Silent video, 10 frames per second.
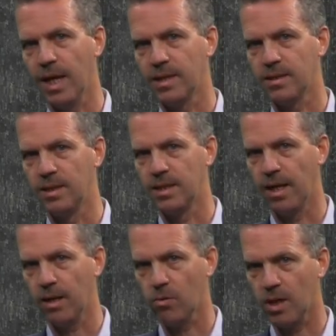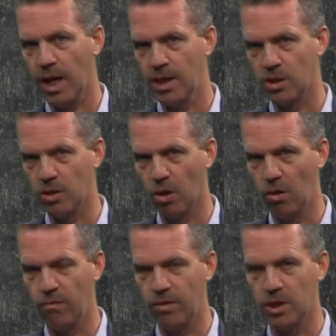as the segregation
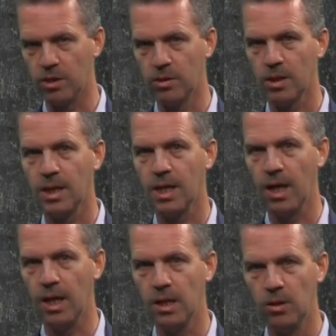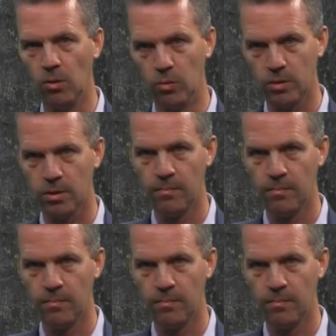coefficient K0.